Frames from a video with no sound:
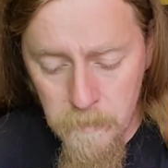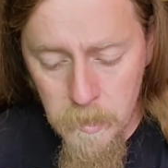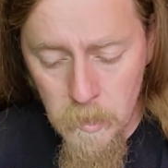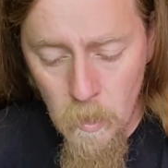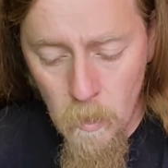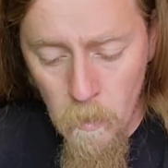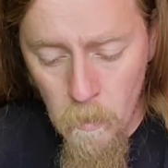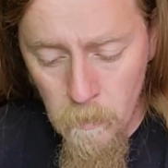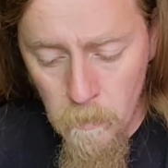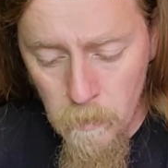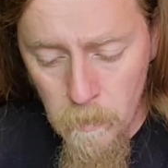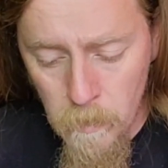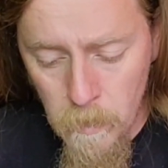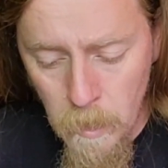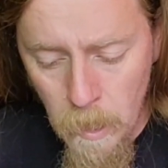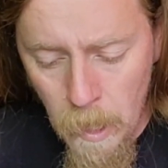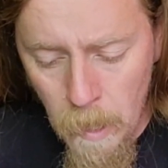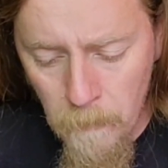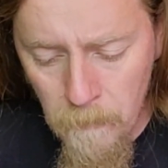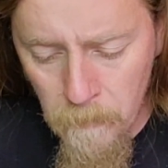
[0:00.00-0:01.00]
So
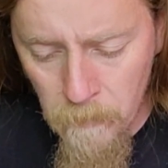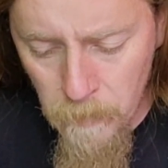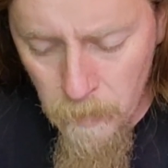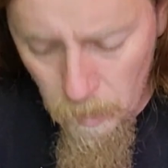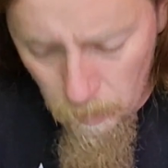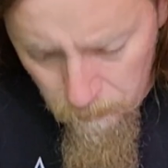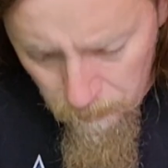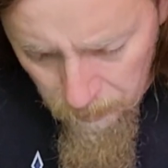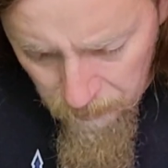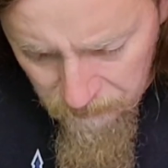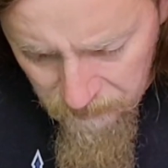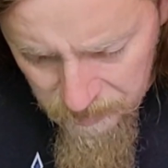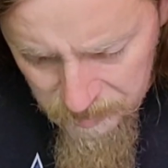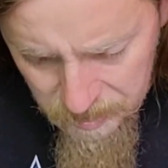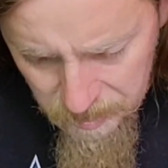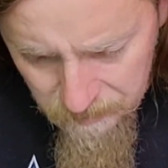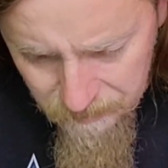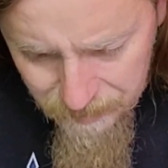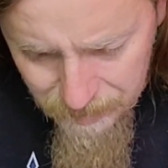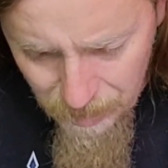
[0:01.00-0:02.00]
um, I believe it's
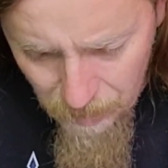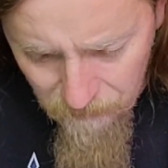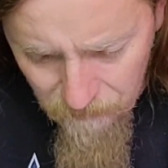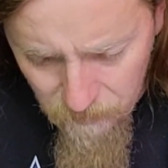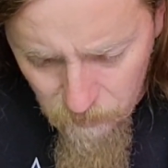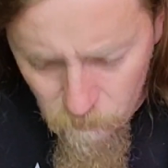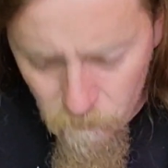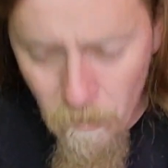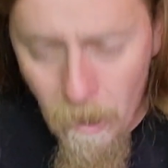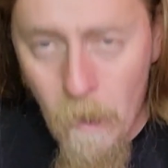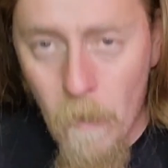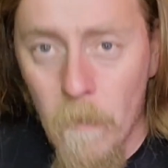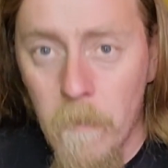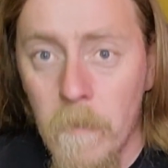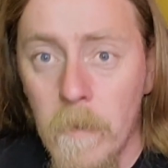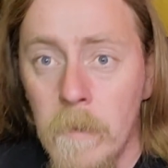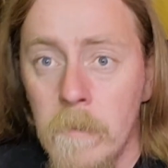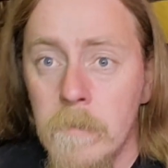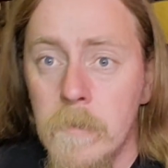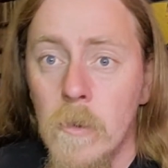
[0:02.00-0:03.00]
his nephew
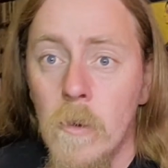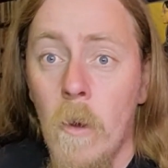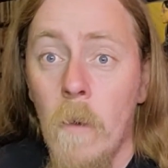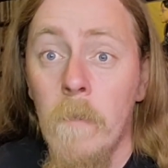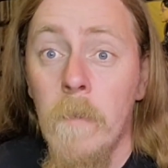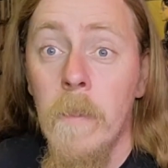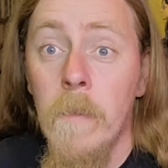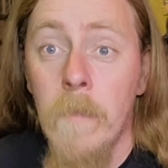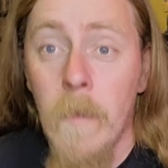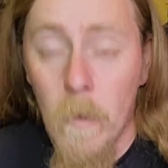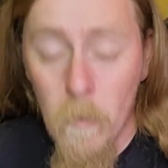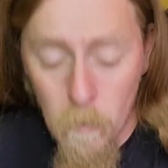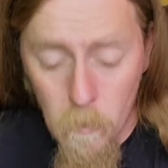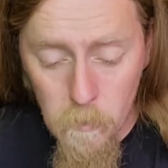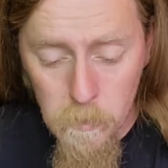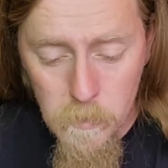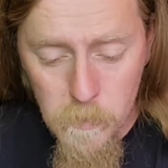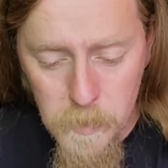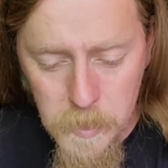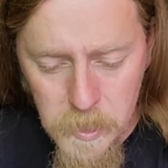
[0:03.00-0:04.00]
Ralph who took over the
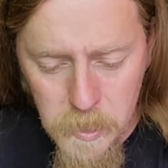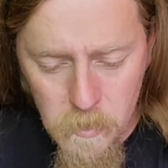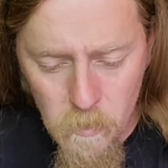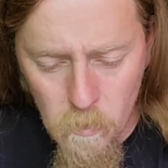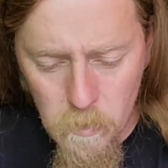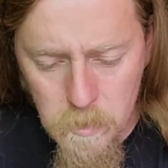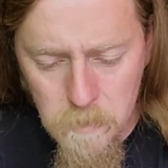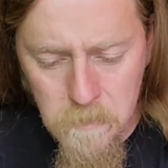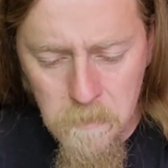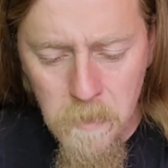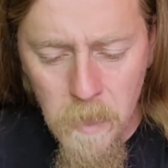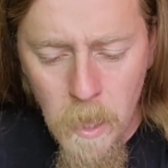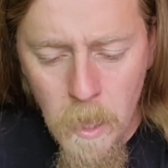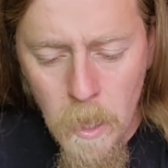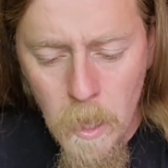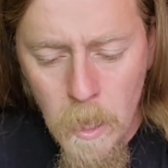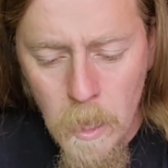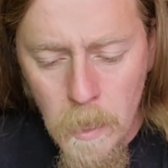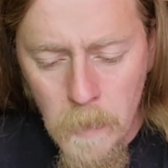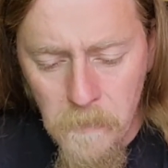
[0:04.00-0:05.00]
vocals, which is awesome.
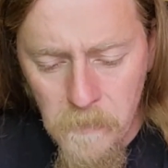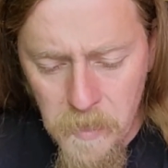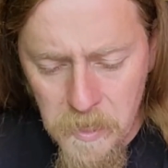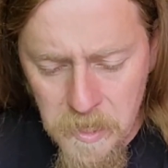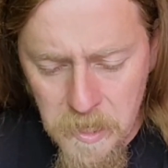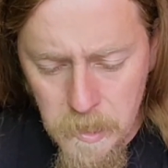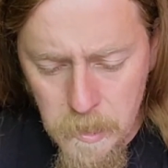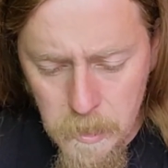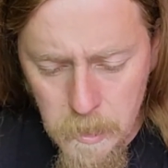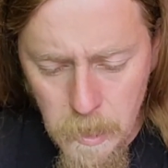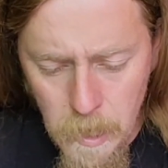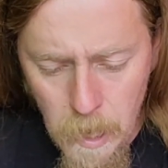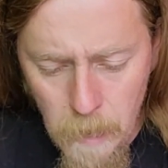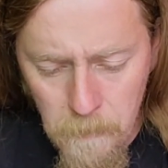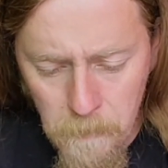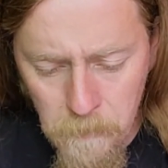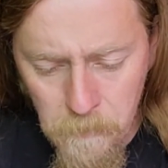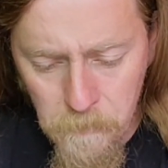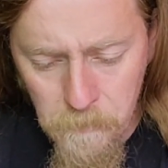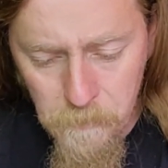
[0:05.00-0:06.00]
This is the
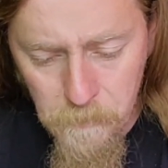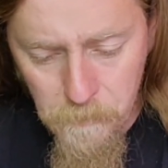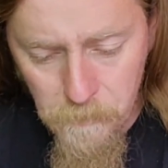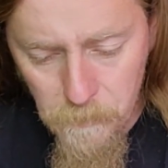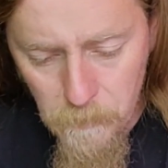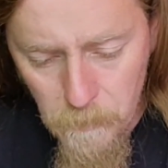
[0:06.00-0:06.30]
um,